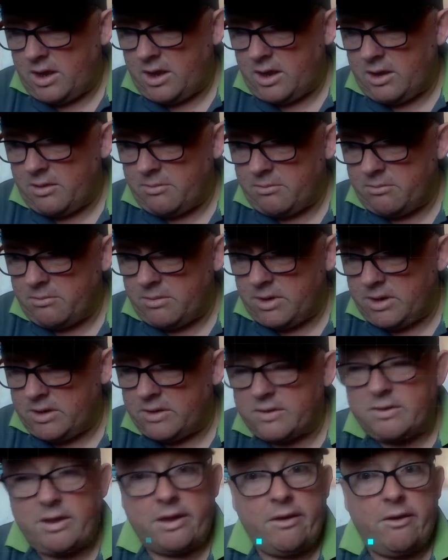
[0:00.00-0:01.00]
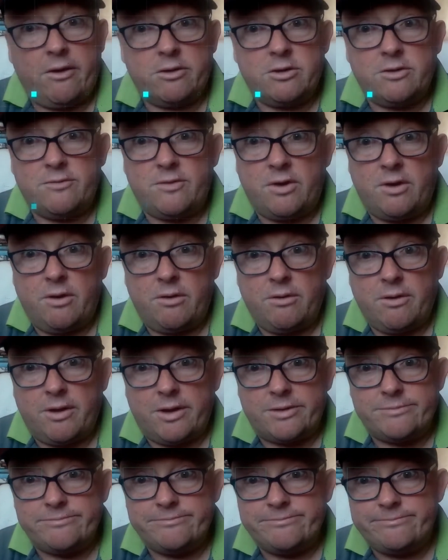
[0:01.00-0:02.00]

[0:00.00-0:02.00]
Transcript: it can stay hotter for longer,